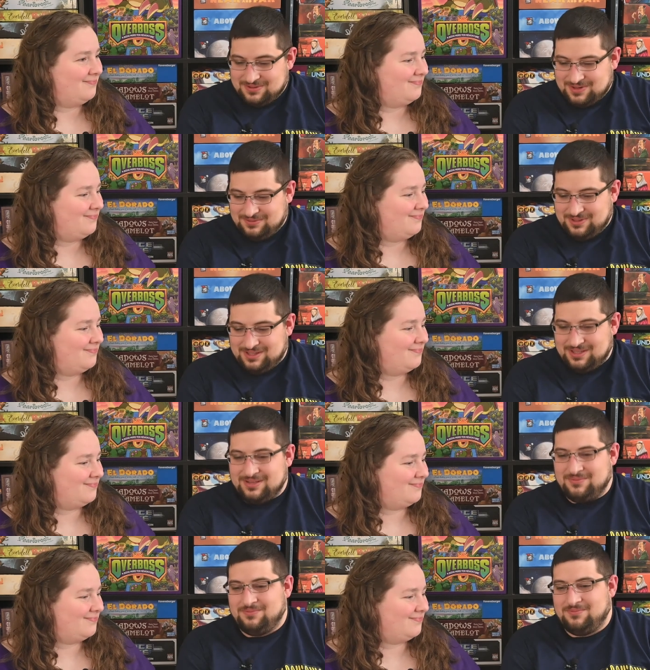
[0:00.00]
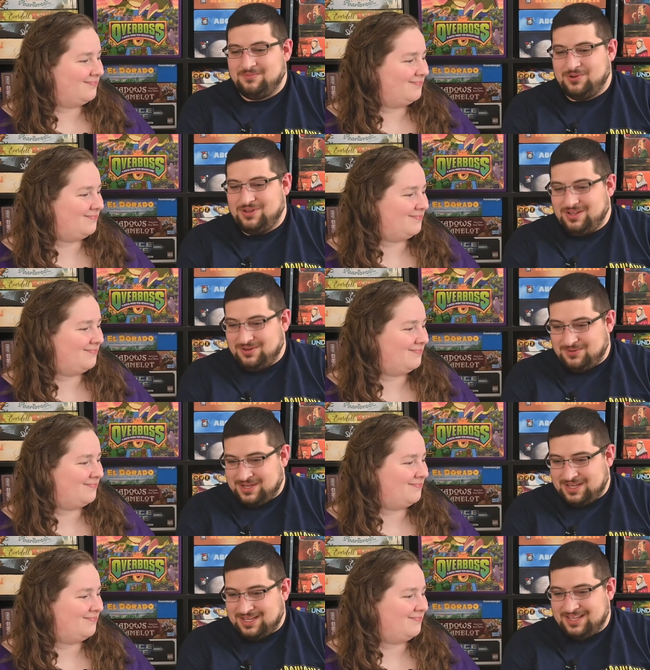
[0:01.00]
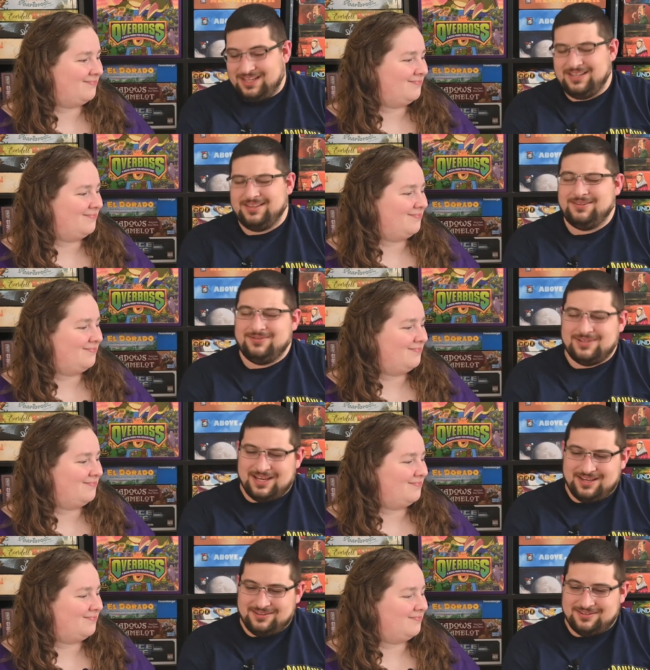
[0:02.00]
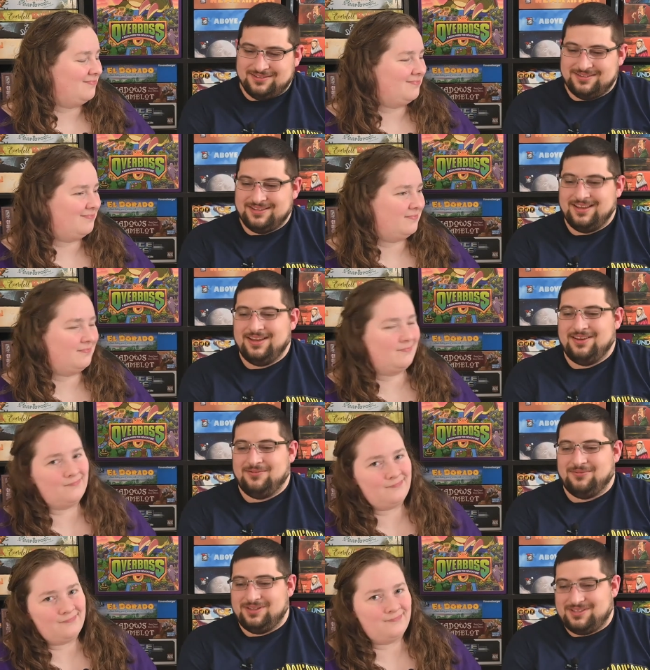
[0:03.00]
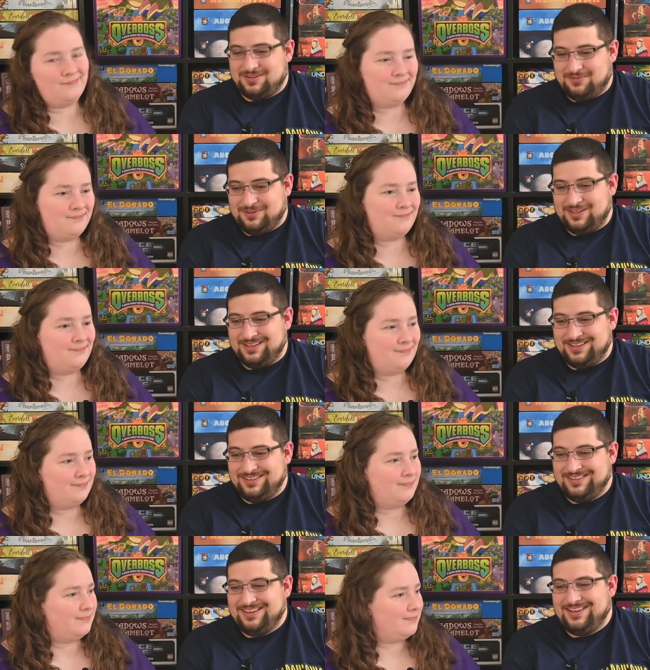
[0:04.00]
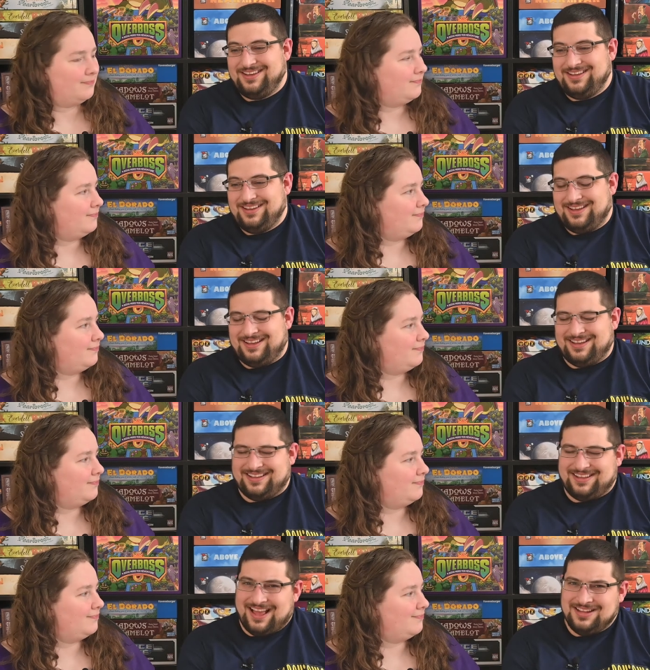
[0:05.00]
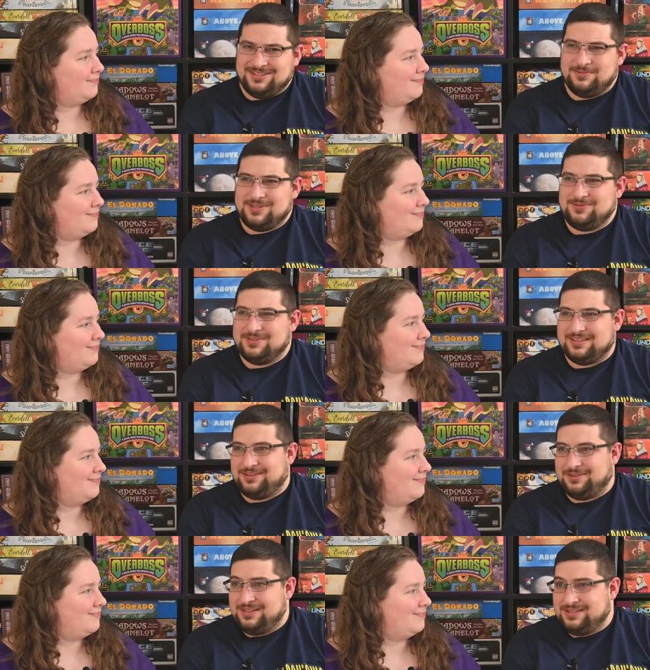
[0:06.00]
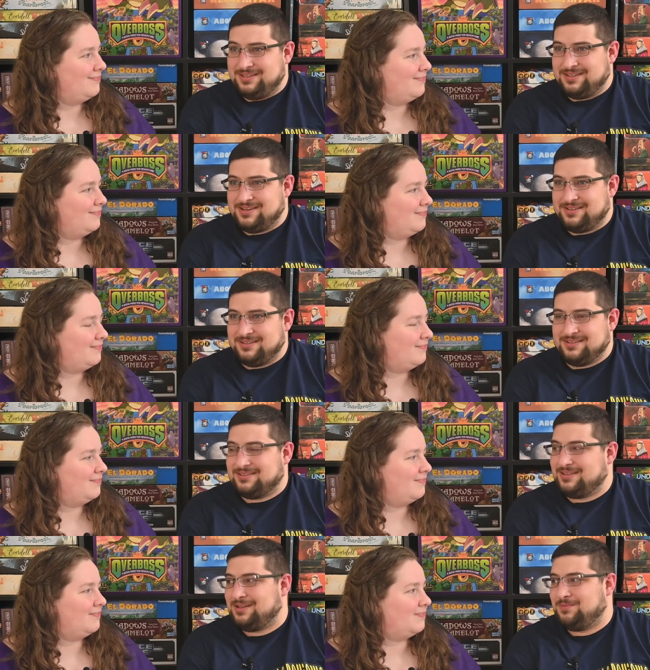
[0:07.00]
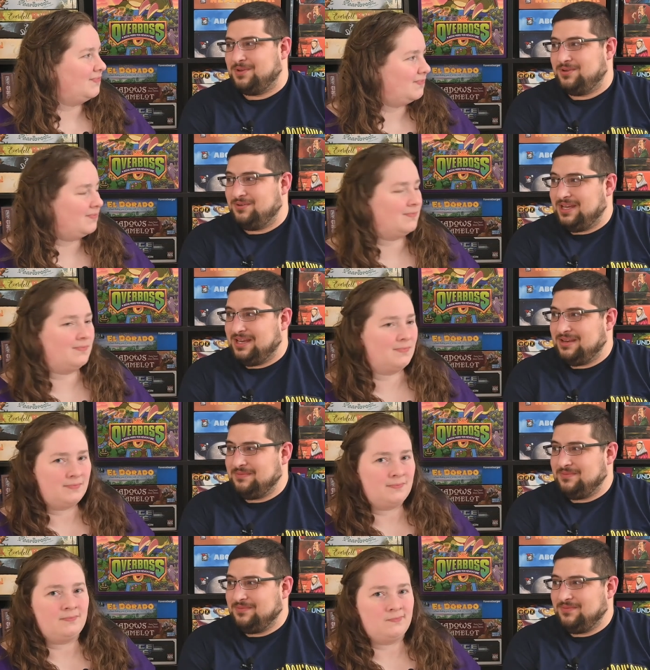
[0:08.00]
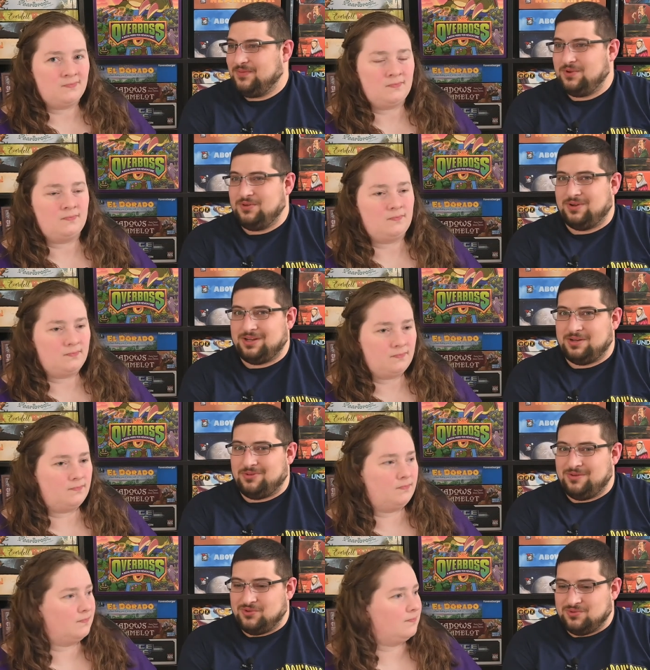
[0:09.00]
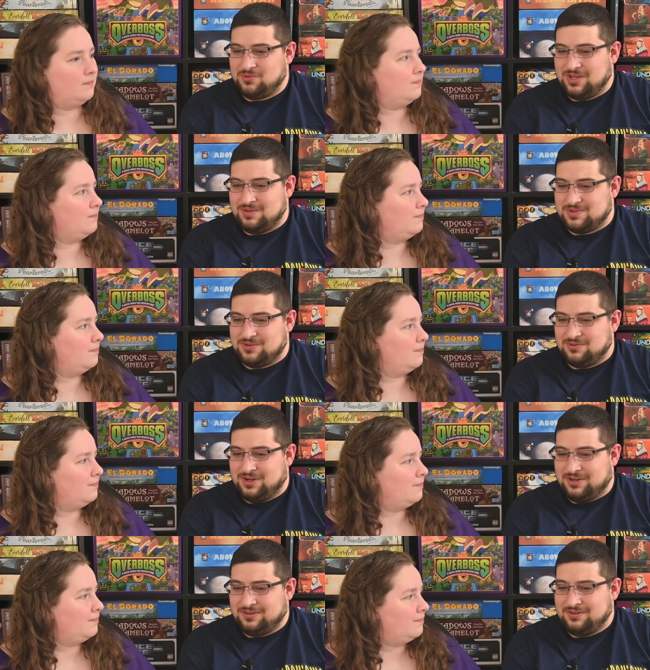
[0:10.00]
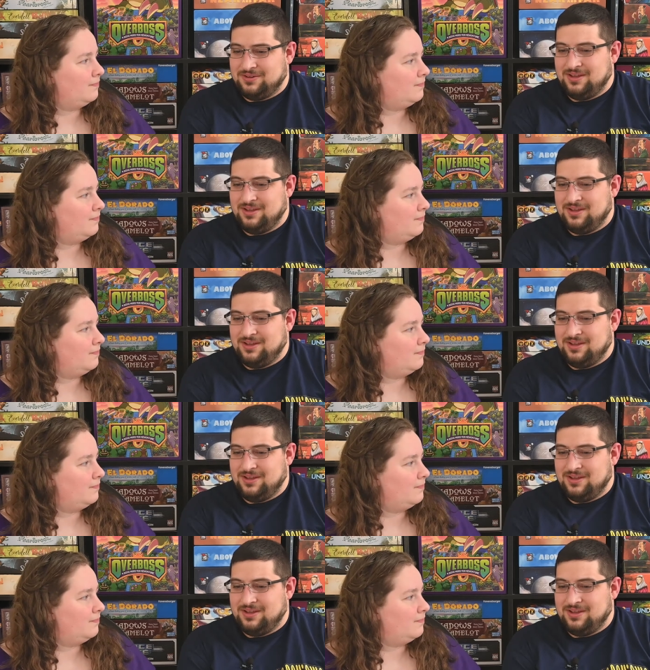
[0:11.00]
Speaker 1: through everything, putting it away, getting the new tiles, reshuffling. I just wish it was a little easier to set up a new game when you wanted to play multiple games in a row